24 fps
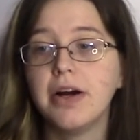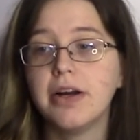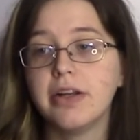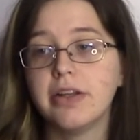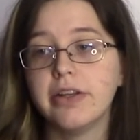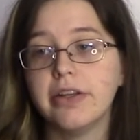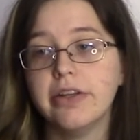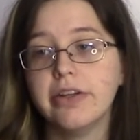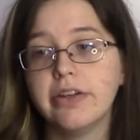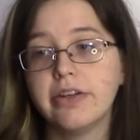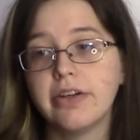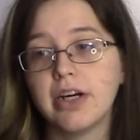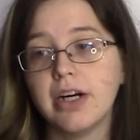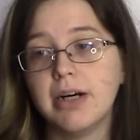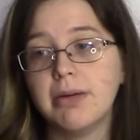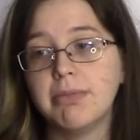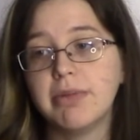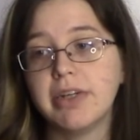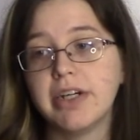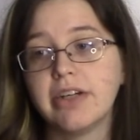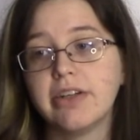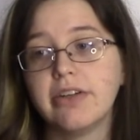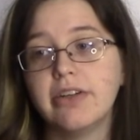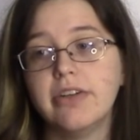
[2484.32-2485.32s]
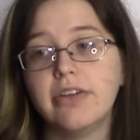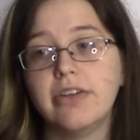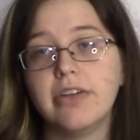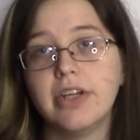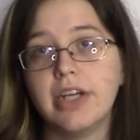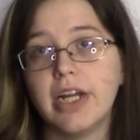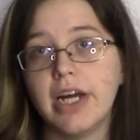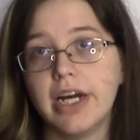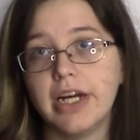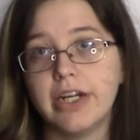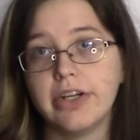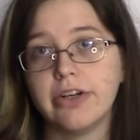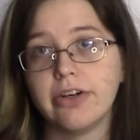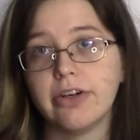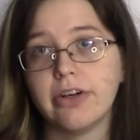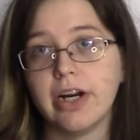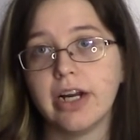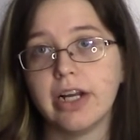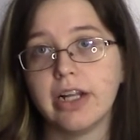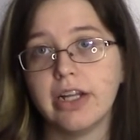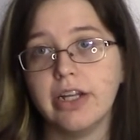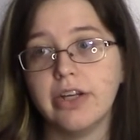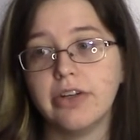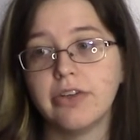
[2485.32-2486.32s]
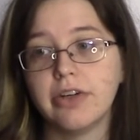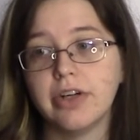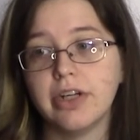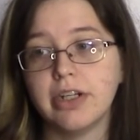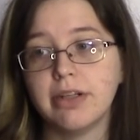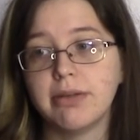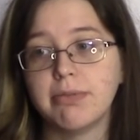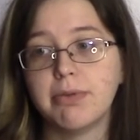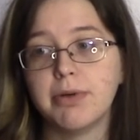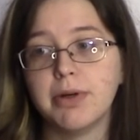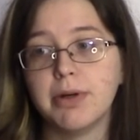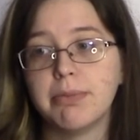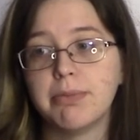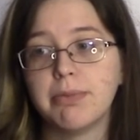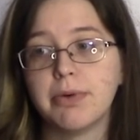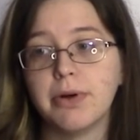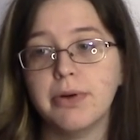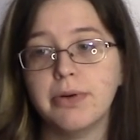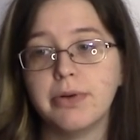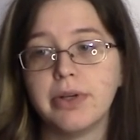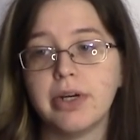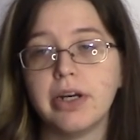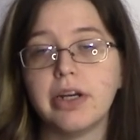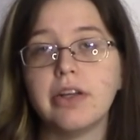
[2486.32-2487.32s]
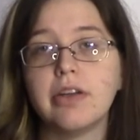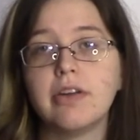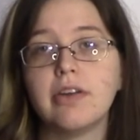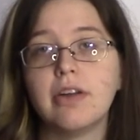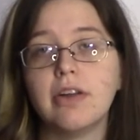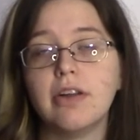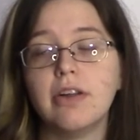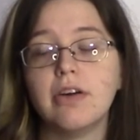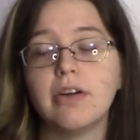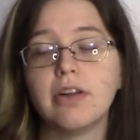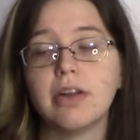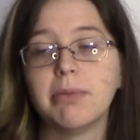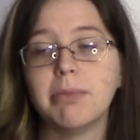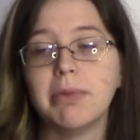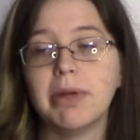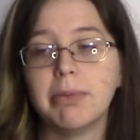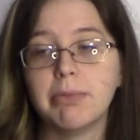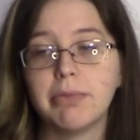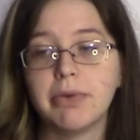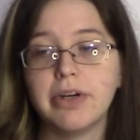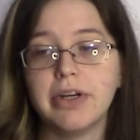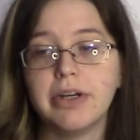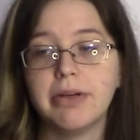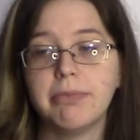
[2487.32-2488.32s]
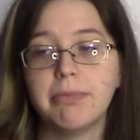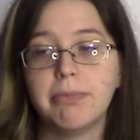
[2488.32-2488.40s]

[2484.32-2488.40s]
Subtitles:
This complex does not directly transport protons along the membrane.